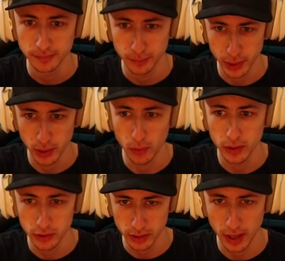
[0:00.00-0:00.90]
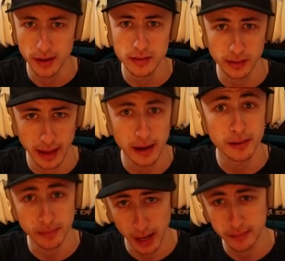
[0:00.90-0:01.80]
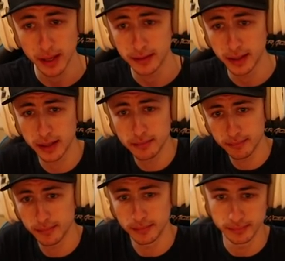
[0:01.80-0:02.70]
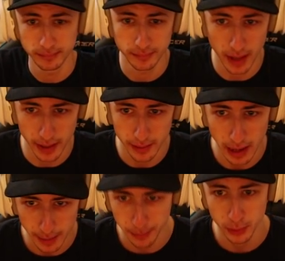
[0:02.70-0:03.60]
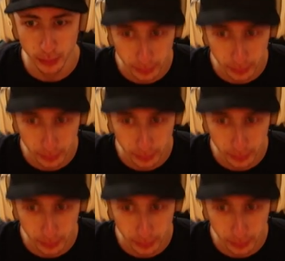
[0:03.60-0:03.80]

Pretty orange. Nice. Loud. I, I dig it. I, yeah, I you approve. guys